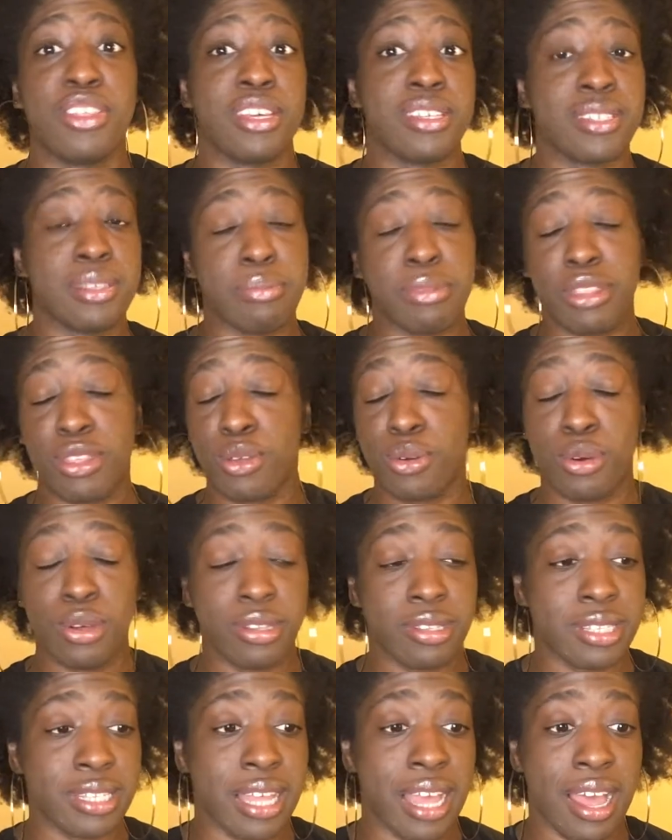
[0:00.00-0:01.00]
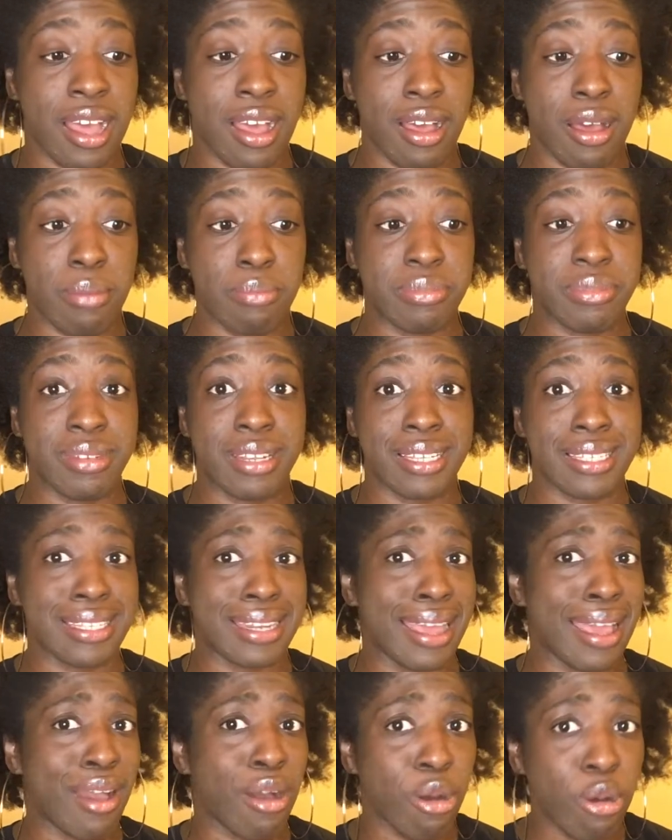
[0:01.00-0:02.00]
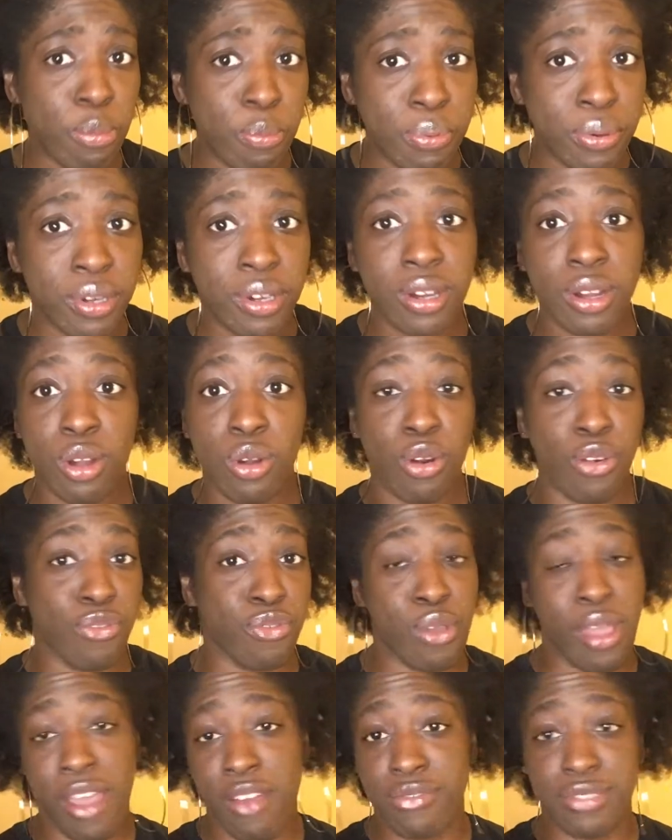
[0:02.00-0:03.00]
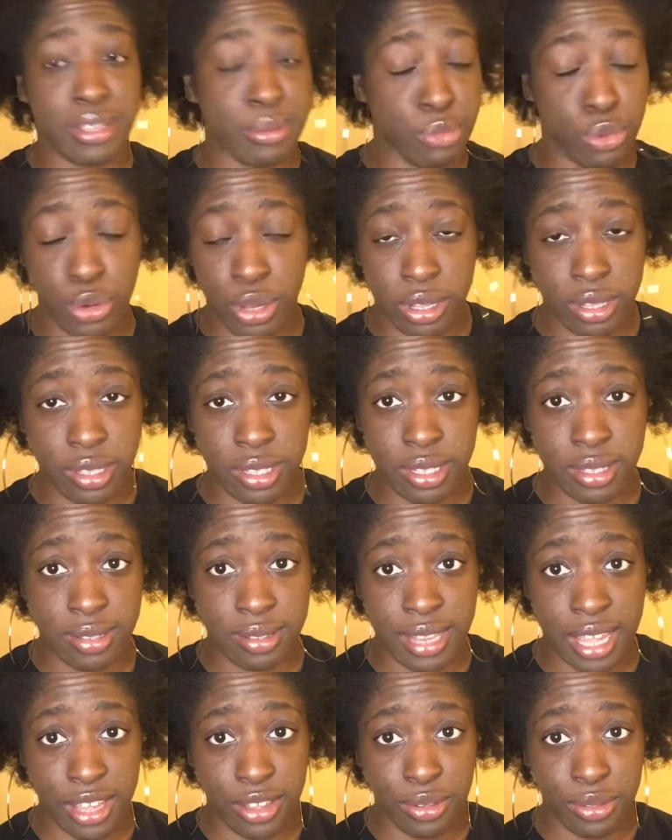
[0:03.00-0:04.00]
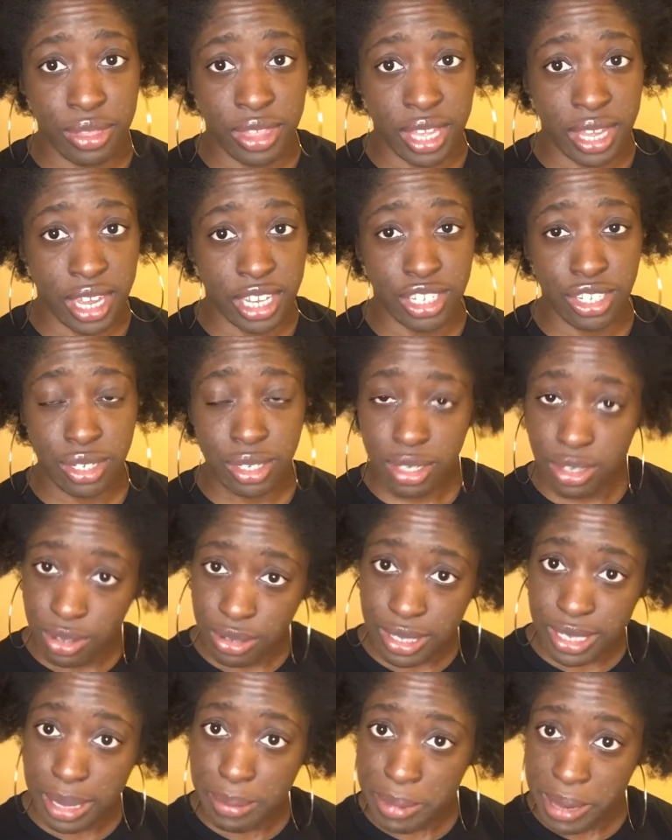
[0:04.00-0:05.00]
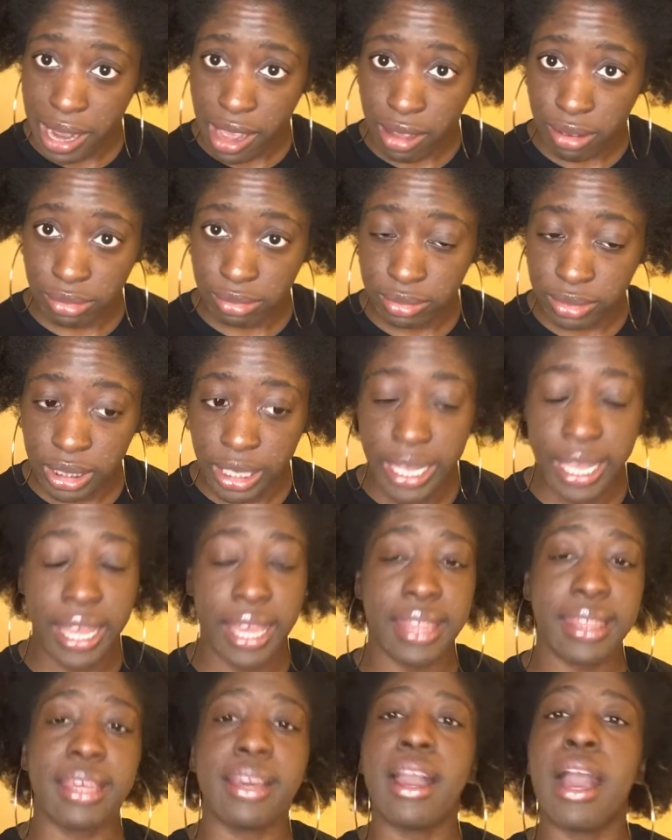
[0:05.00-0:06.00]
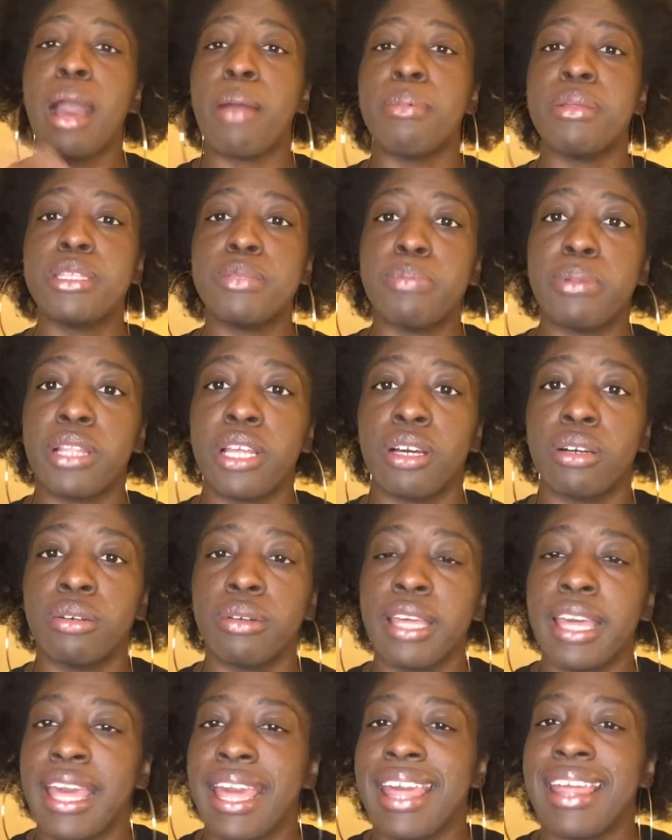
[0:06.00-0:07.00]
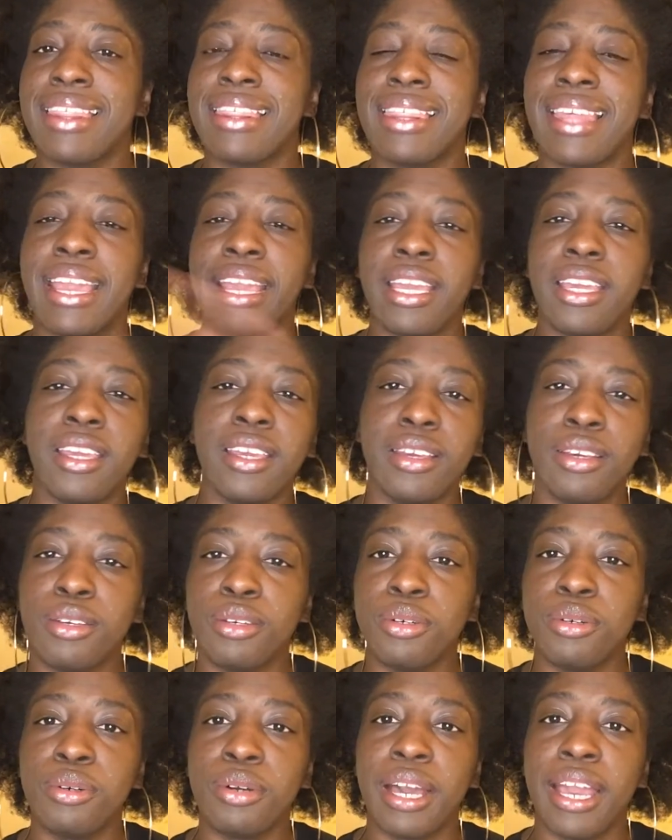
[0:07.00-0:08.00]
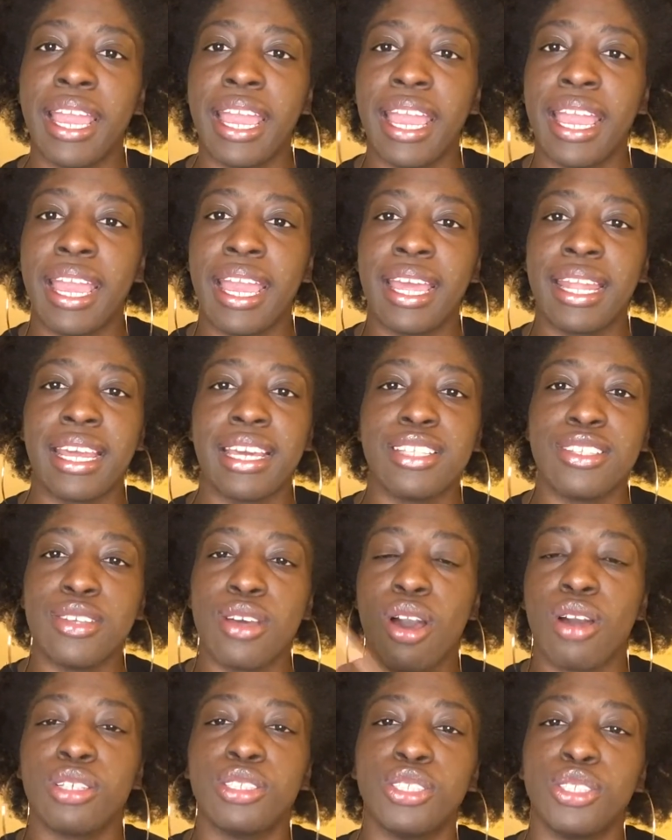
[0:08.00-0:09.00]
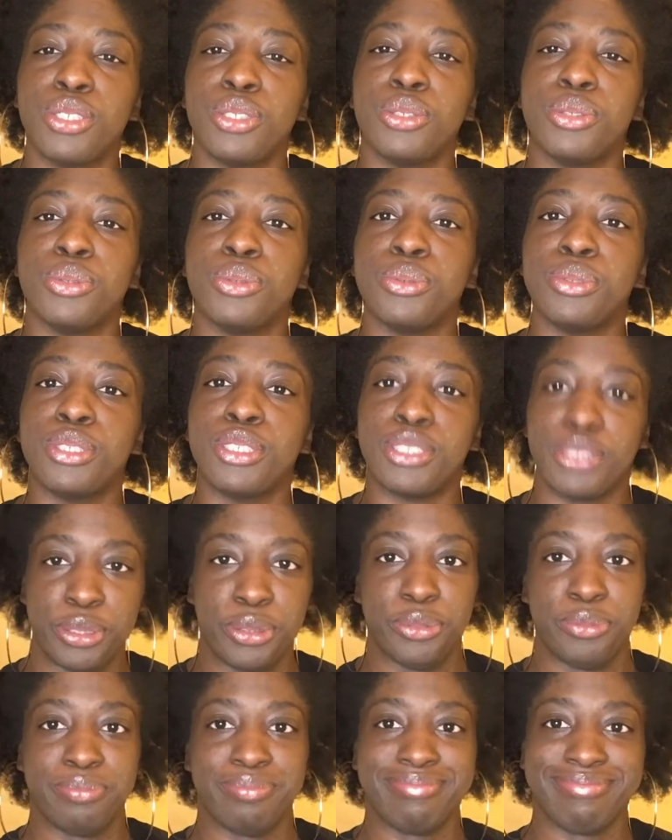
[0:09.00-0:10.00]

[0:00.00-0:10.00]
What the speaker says: think some of the oils doesn't help, or if you have some oils that you think I should use, let me know in the comments below. Thank you, and I talk to you soon.